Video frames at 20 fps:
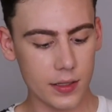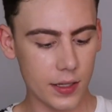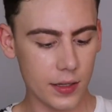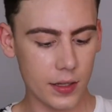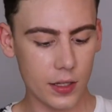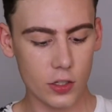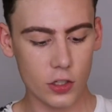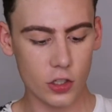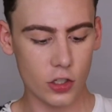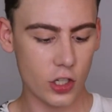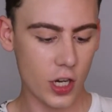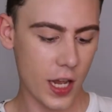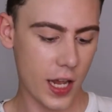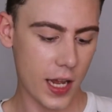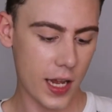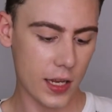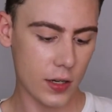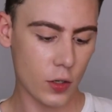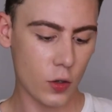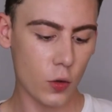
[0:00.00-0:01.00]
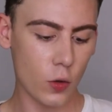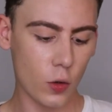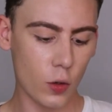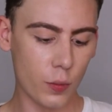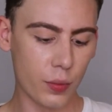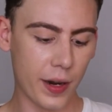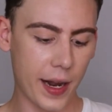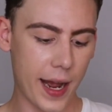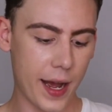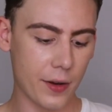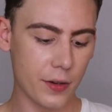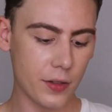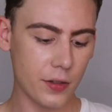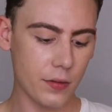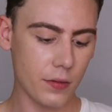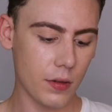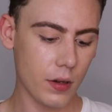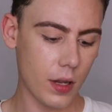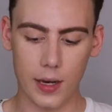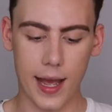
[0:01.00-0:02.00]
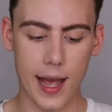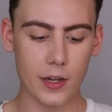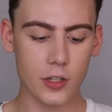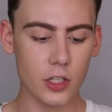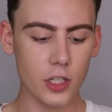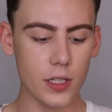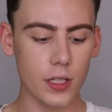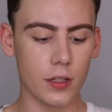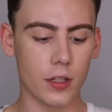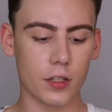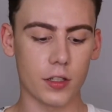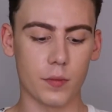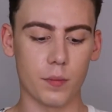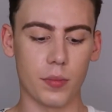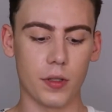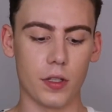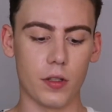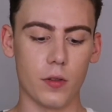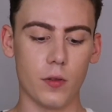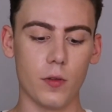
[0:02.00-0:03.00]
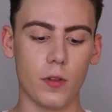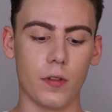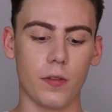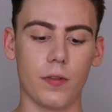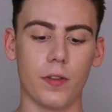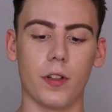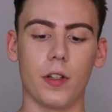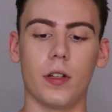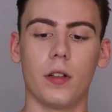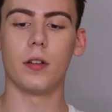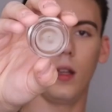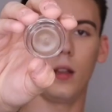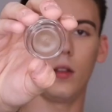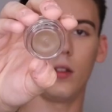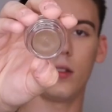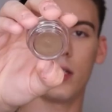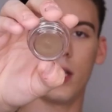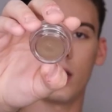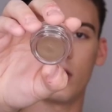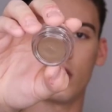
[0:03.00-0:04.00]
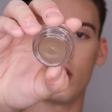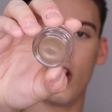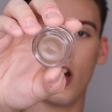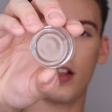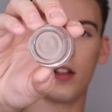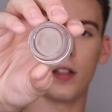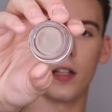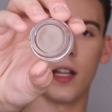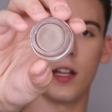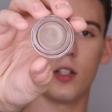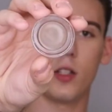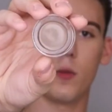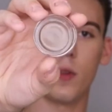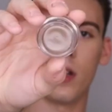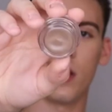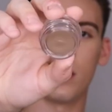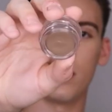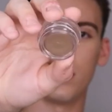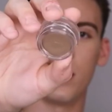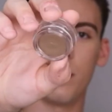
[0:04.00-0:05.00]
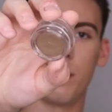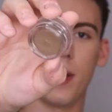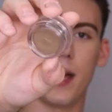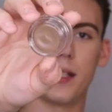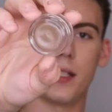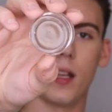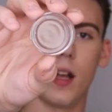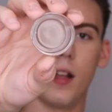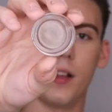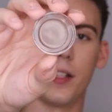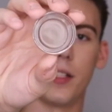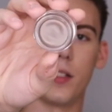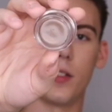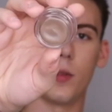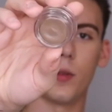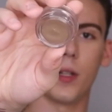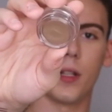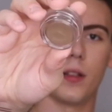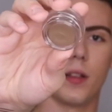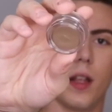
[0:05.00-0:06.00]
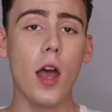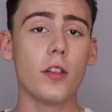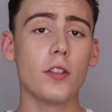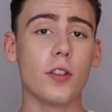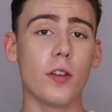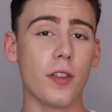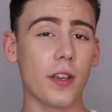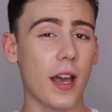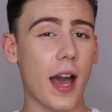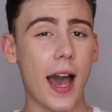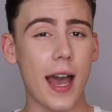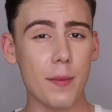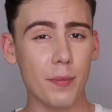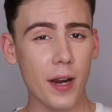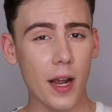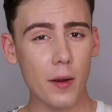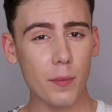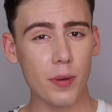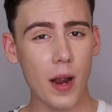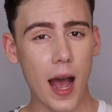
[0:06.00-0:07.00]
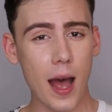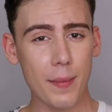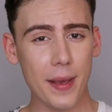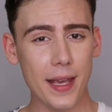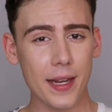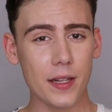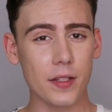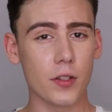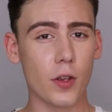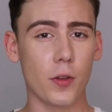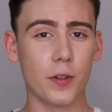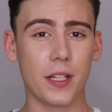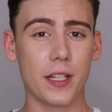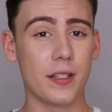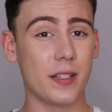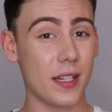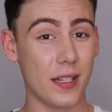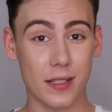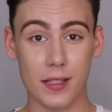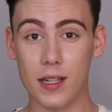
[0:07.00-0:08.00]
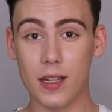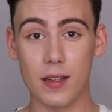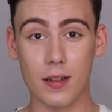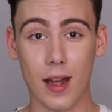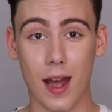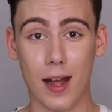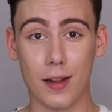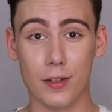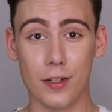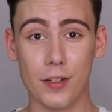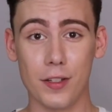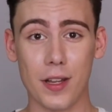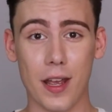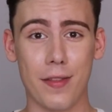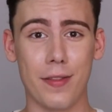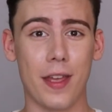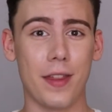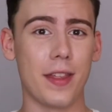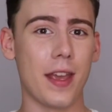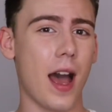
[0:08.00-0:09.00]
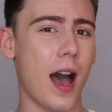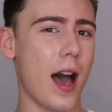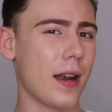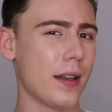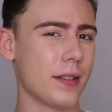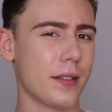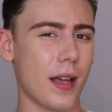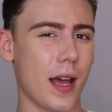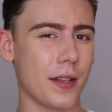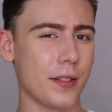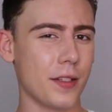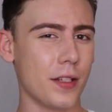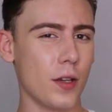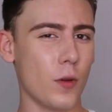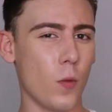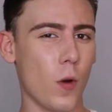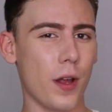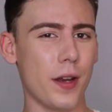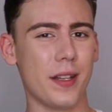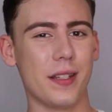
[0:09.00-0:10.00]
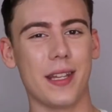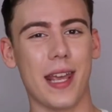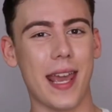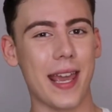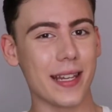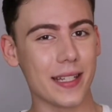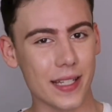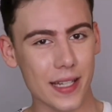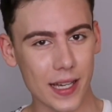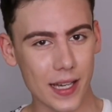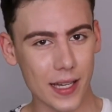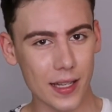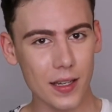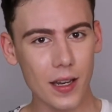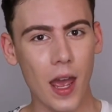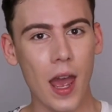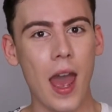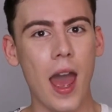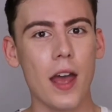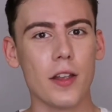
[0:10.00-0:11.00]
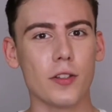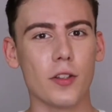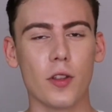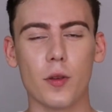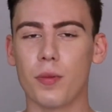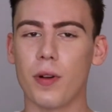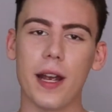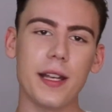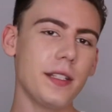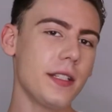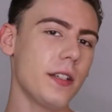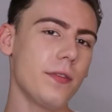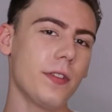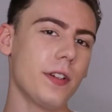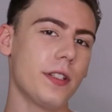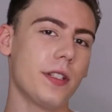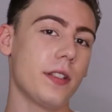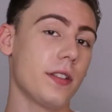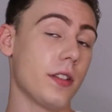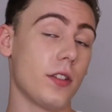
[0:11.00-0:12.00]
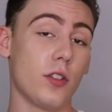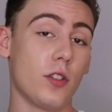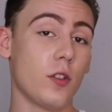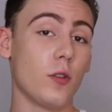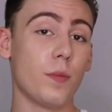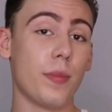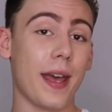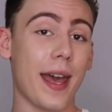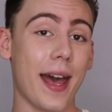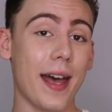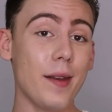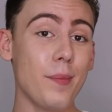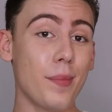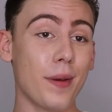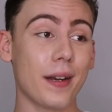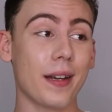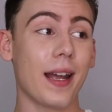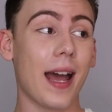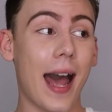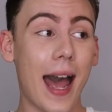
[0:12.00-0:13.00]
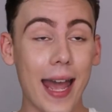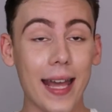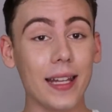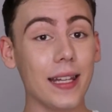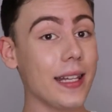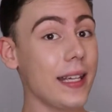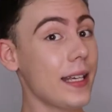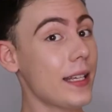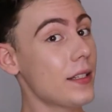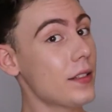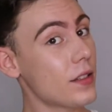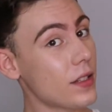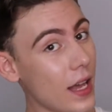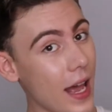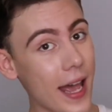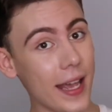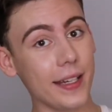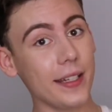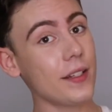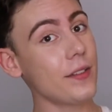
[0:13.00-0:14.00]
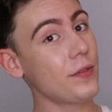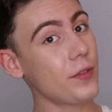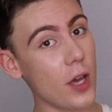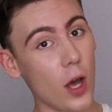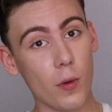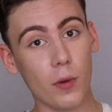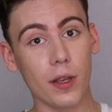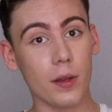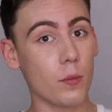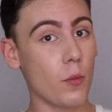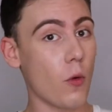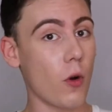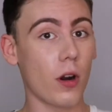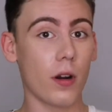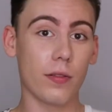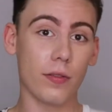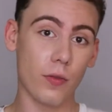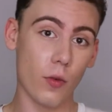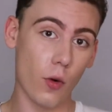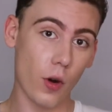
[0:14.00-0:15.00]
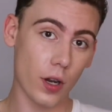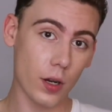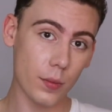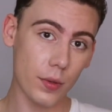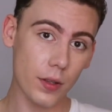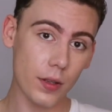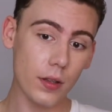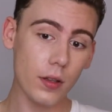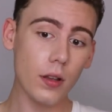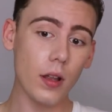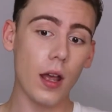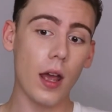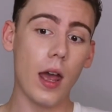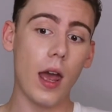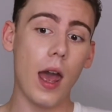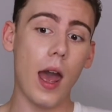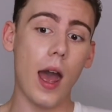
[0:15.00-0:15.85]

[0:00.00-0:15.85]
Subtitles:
is in the shade Cool Brown. It actually looks beautiful. Looks like chocolate. I just want to dip my tongue into it. So the Kybrow pomade is only $16, and then the Anastasia one is $18. So the price difference isn't too bad, but Kylie is kind of going more affordable.